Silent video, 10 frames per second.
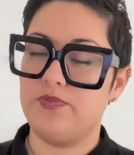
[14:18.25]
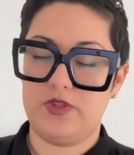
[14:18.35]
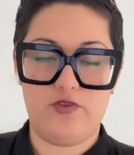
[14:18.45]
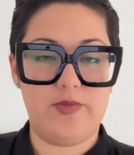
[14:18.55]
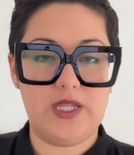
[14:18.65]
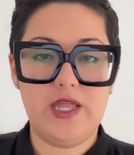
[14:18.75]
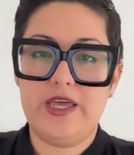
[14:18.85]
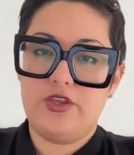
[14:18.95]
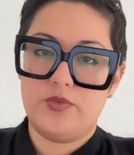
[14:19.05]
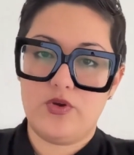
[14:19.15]
If you're my
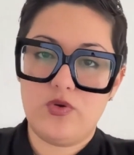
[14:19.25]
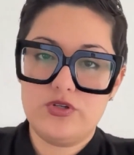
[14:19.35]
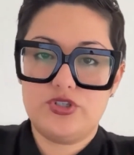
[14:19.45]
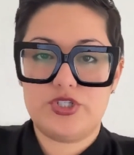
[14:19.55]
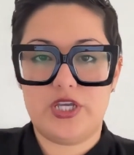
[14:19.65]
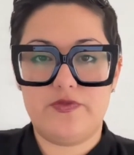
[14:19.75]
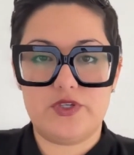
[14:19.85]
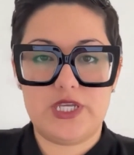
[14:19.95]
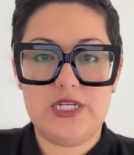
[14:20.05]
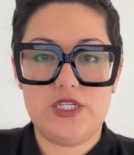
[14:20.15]
client, you record yourself, you
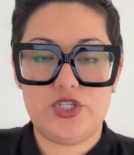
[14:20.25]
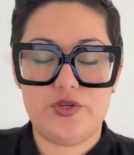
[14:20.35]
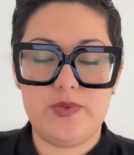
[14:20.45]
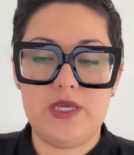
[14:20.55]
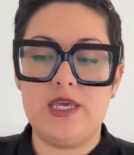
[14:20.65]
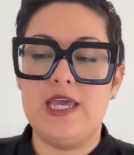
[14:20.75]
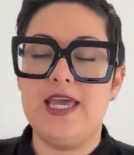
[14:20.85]
send it to me,